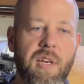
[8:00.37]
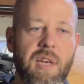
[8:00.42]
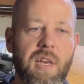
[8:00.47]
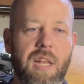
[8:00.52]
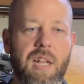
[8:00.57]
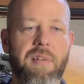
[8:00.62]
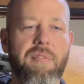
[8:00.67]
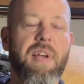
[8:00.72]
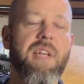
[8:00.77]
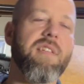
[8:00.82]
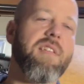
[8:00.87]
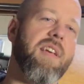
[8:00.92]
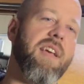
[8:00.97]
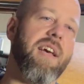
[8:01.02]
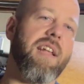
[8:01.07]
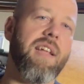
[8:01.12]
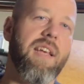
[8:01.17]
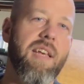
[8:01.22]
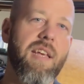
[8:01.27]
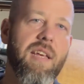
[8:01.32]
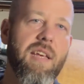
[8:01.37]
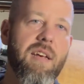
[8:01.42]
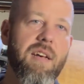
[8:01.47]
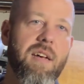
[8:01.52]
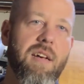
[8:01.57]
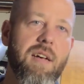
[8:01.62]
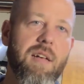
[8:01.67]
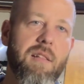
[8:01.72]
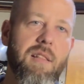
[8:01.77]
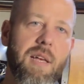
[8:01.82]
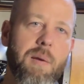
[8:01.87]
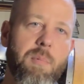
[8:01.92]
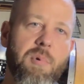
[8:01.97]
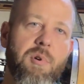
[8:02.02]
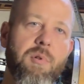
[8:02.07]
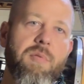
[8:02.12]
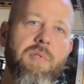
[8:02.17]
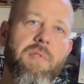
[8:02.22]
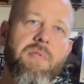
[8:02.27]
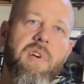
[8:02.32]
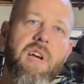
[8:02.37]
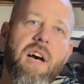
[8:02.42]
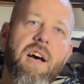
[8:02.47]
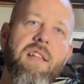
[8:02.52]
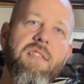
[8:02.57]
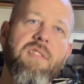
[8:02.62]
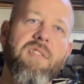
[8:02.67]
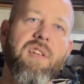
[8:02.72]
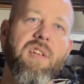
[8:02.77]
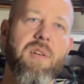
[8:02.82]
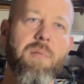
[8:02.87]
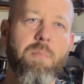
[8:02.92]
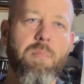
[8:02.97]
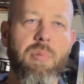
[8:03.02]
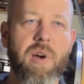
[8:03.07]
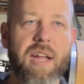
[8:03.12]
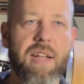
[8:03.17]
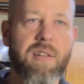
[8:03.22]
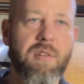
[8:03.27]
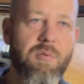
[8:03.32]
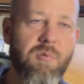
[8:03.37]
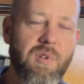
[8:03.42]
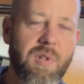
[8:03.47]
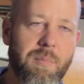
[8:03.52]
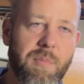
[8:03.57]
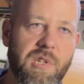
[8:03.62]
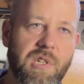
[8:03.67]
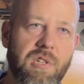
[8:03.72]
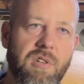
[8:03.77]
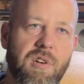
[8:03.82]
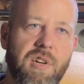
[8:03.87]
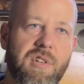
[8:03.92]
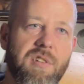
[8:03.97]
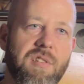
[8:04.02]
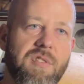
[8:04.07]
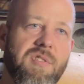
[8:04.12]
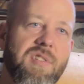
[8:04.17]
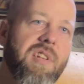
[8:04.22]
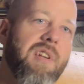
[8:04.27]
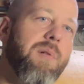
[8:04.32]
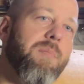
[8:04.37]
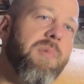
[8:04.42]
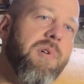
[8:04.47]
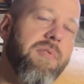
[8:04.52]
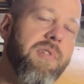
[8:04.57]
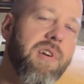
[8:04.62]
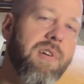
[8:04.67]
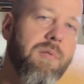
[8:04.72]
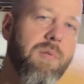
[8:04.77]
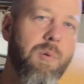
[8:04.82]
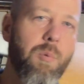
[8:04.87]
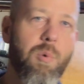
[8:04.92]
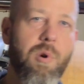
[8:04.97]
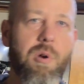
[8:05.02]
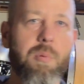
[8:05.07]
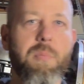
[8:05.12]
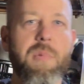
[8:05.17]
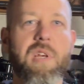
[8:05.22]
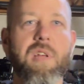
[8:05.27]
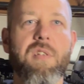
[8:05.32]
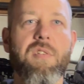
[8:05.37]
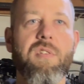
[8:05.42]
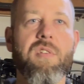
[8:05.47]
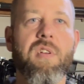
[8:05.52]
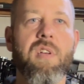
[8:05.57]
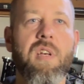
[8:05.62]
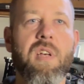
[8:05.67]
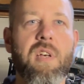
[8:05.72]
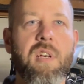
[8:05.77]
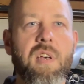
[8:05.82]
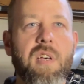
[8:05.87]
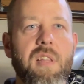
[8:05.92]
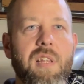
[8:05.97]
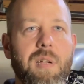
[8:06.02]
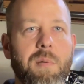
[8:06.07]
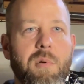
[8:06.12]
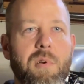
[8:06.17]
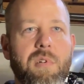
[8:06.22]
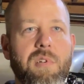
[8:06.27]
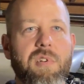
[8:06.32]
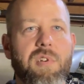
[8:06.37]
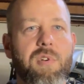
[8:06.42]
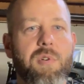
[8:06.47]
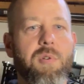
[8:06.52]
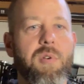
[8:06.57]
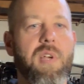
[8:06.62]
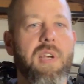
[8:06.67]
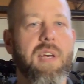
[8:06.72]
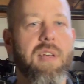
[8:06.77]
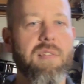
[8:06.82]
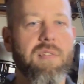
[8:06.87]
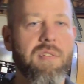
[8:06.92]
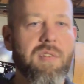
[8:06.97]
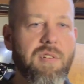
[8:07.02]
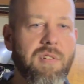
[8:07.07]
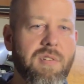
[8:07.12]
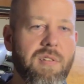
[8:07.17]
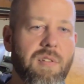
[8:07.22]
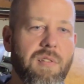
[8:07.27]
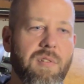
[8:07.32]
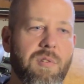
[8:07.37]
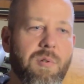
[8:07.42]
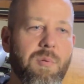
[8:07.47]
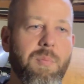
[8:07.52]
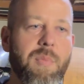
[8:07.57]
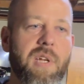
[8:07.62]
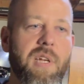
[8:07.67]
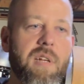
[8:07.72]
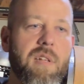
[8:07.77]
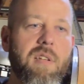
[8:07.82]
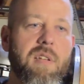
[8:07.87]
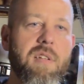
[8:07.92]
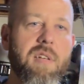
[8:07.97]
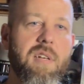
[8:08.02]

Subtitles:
And I've actually got a like proof of concept practical demonstration set up over here on the workbench that I'm going to show you guys in just a little bit.